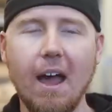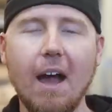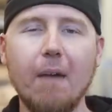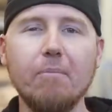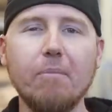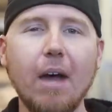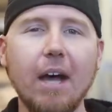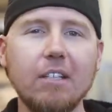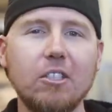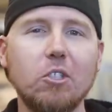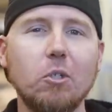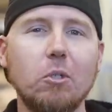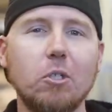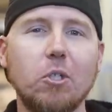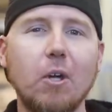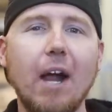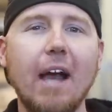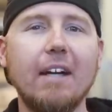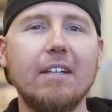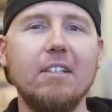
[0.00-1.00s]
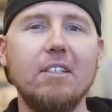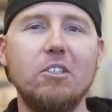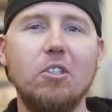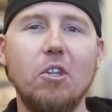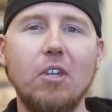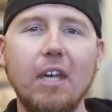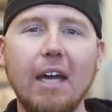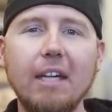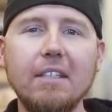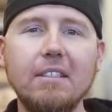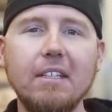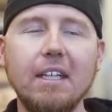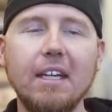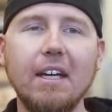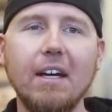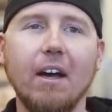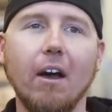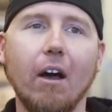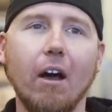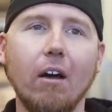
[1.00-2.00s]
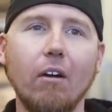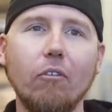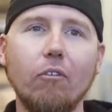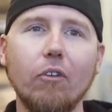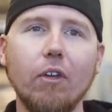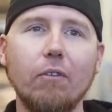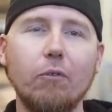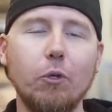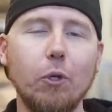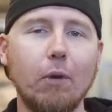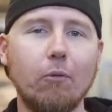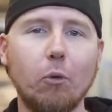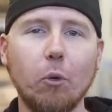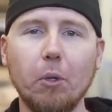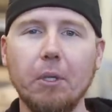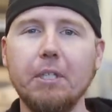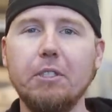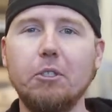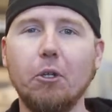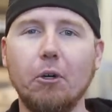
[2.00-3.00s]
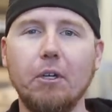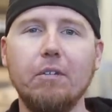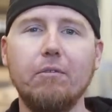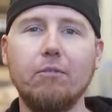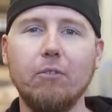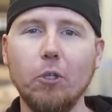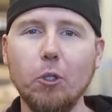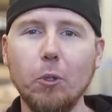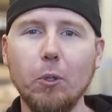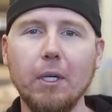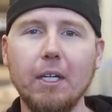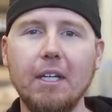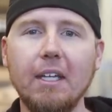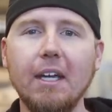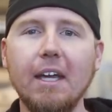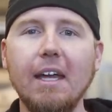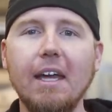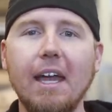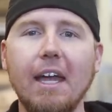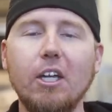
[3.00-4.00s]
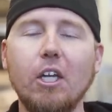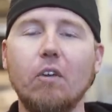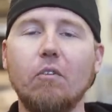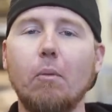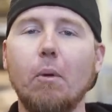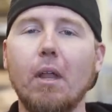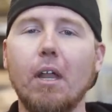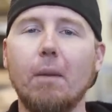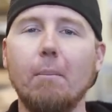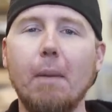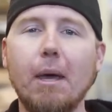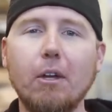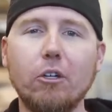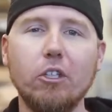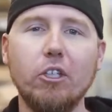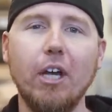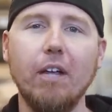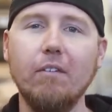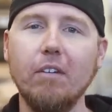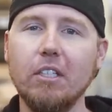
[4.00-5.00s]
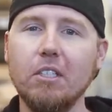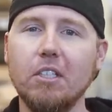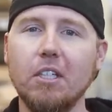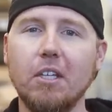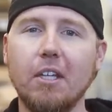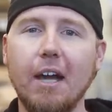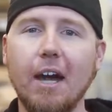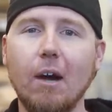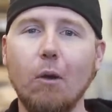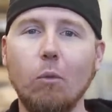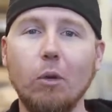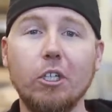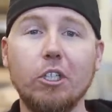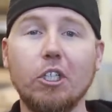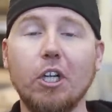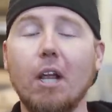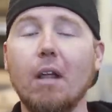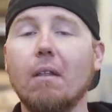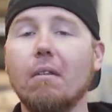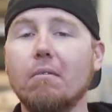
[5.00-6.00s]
I'm not so attracted to the idea of if you have really dirty fluid and you have a lot of metal shavings in there, which,